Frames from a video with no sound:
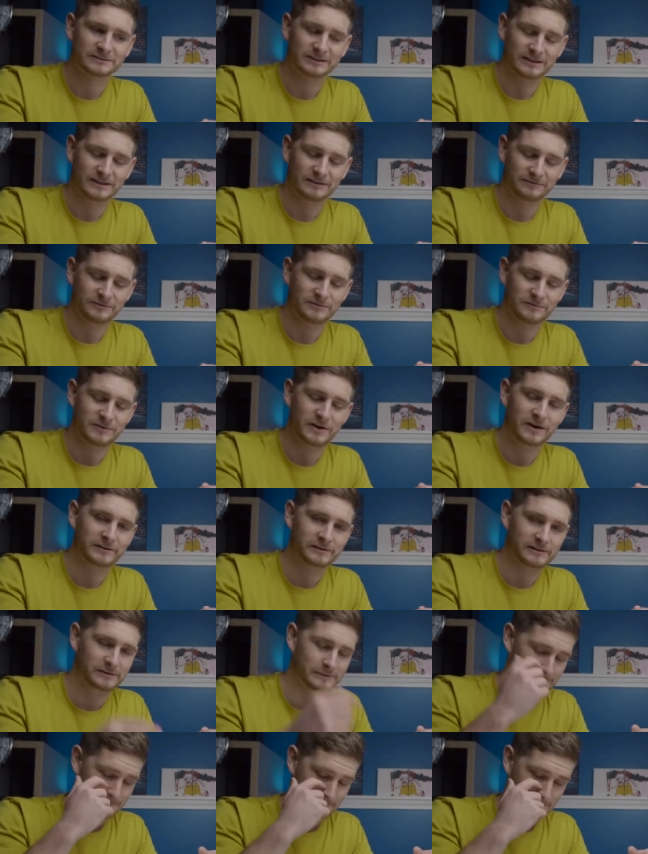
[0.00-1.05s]
If you've heard of
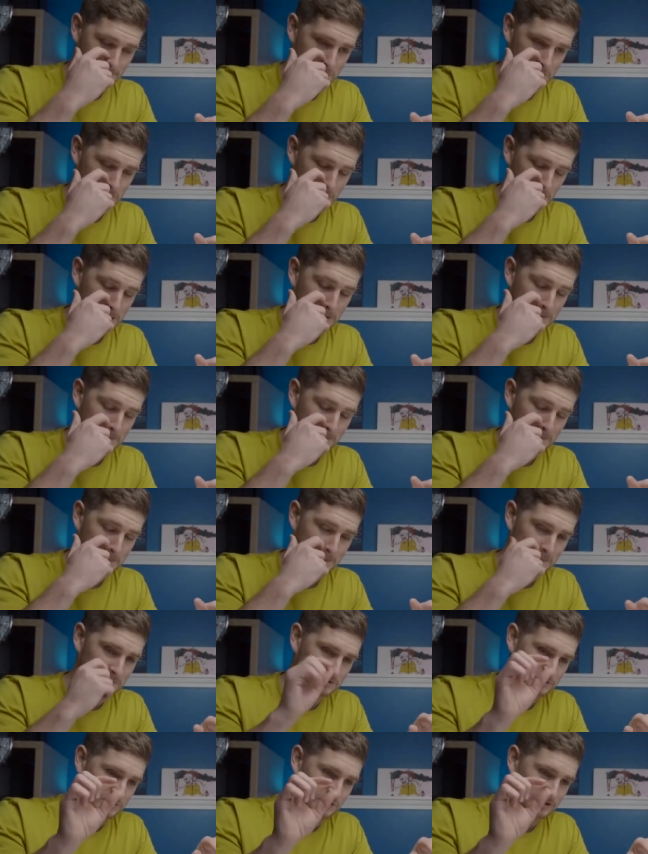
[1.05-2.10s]
them, like,
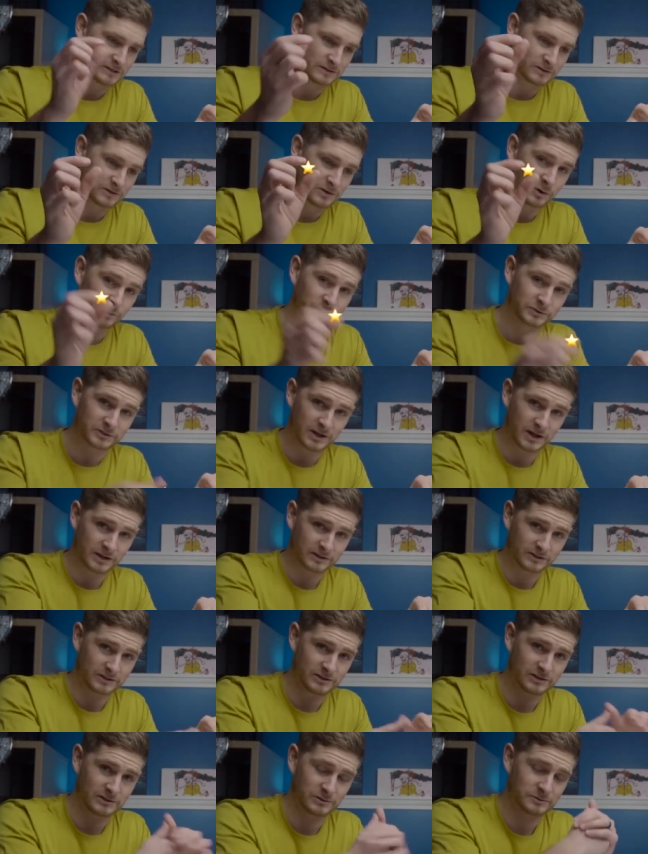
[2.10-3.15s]
just gold star
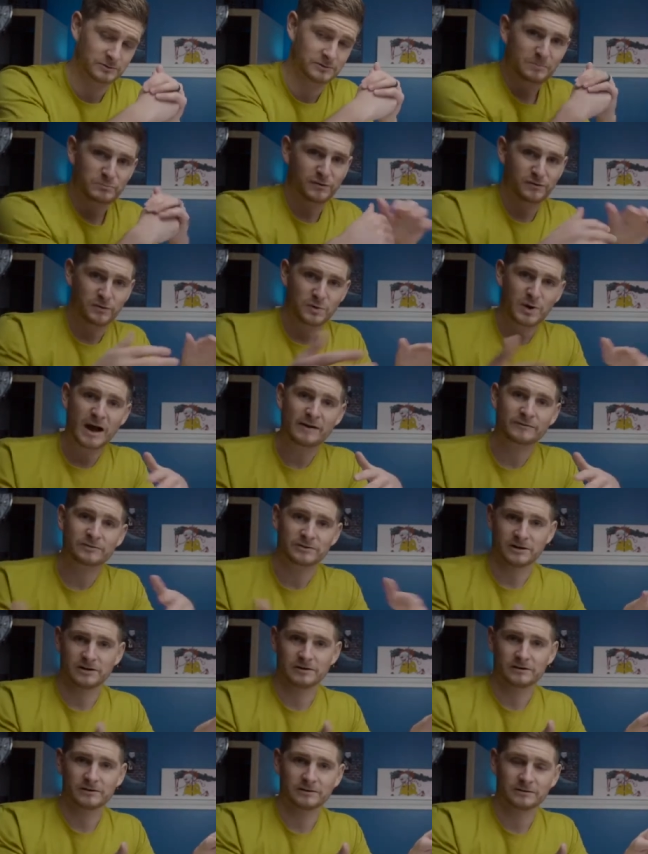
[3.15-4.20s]
to you. But if you haven't
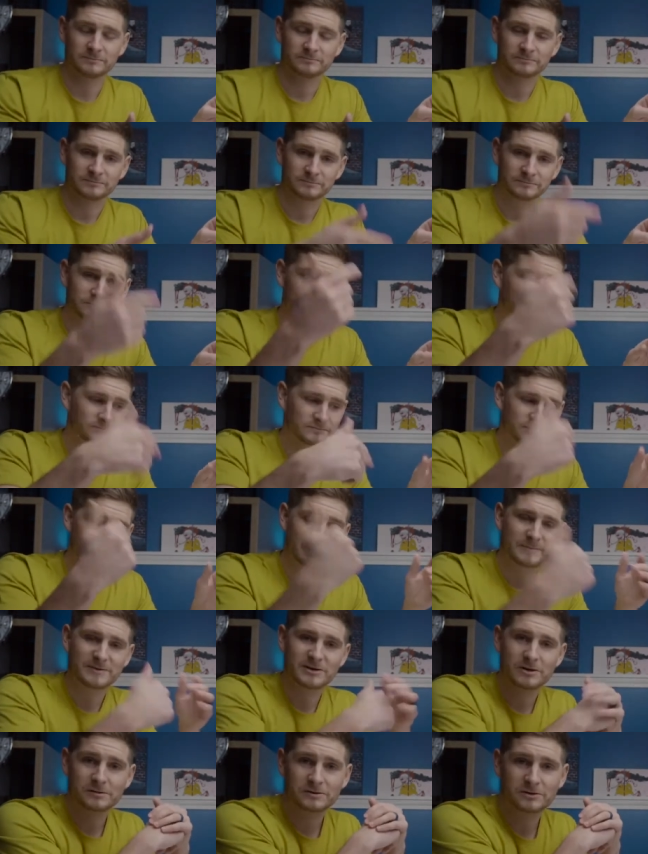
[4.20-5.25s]
heard of them, let
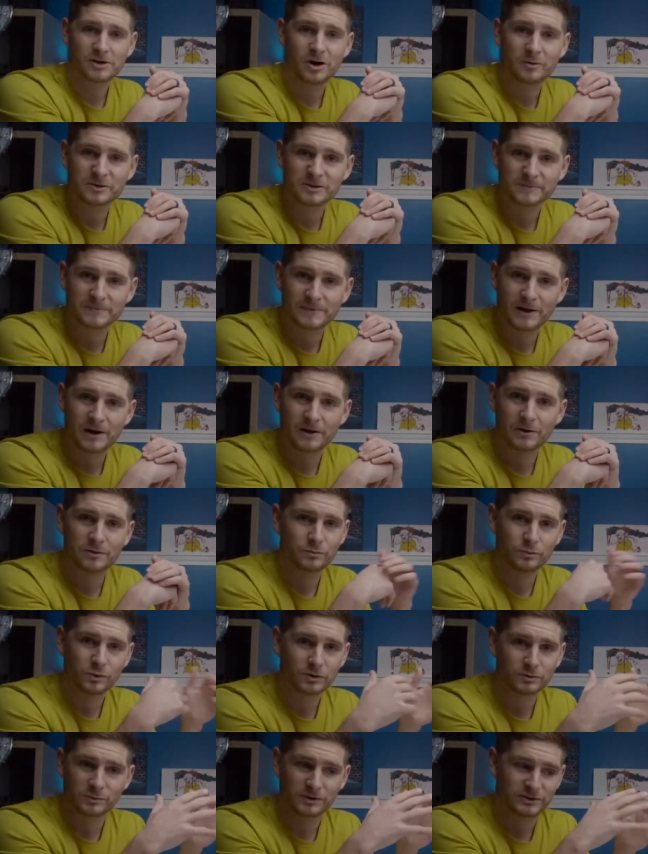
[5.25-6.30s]
me know in the comments below
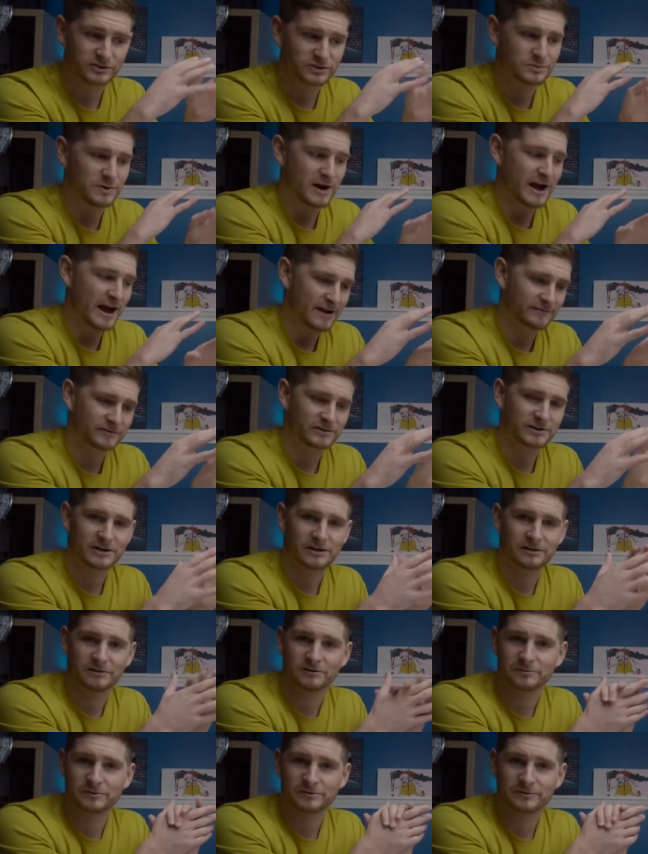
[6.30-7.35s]
what ones you haven't
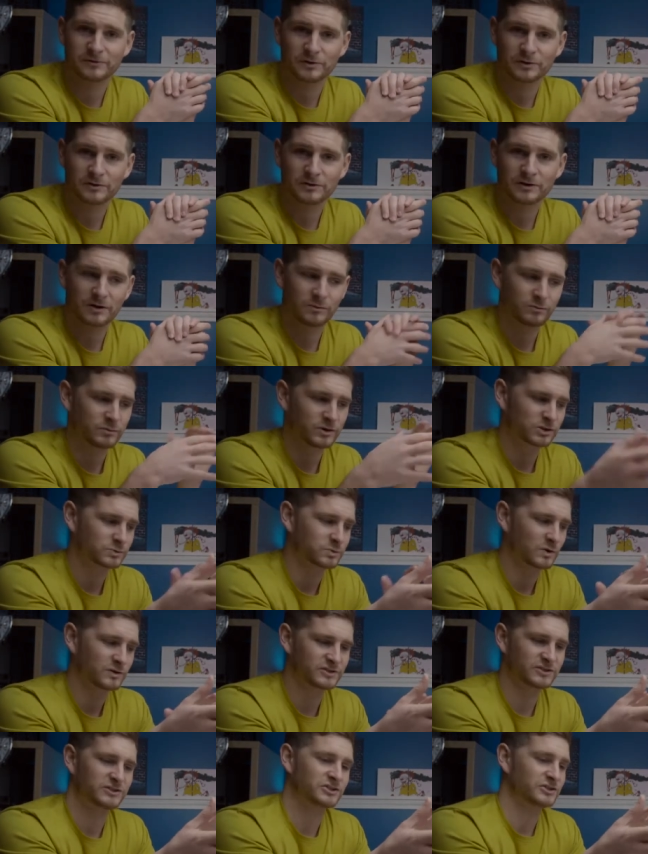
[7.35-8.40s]
heard of before and which
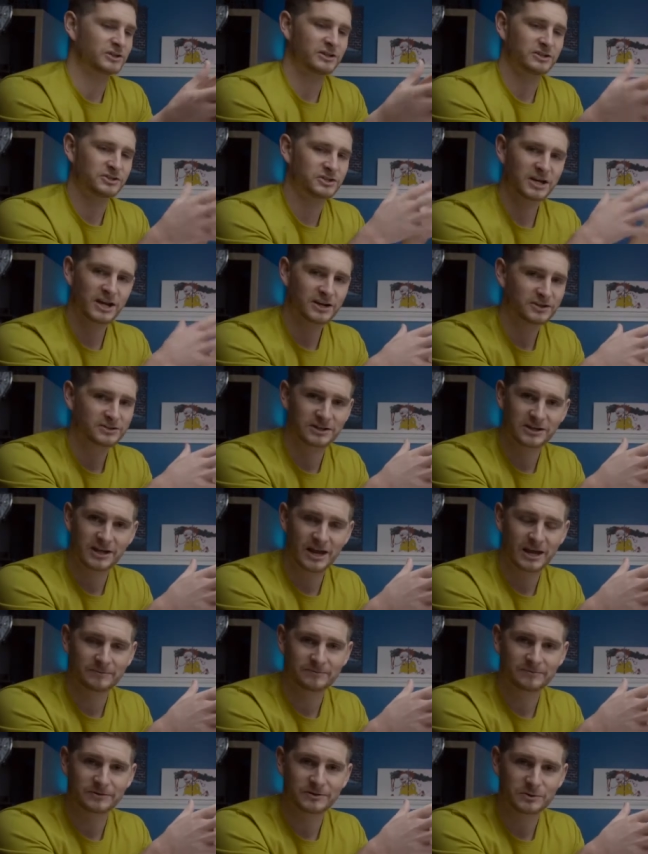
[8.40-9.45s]
ones are just going to change the
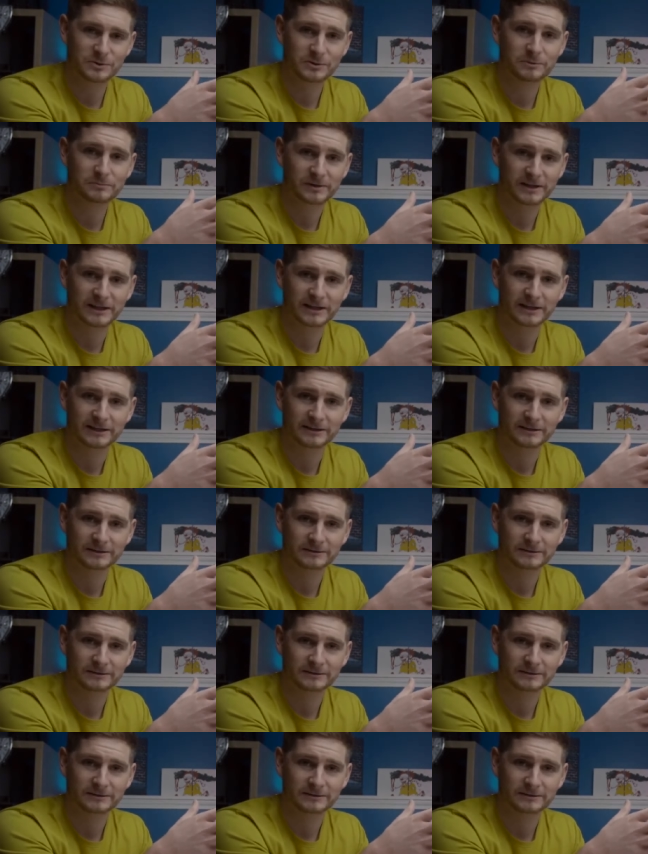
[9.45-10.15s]
game for you completely.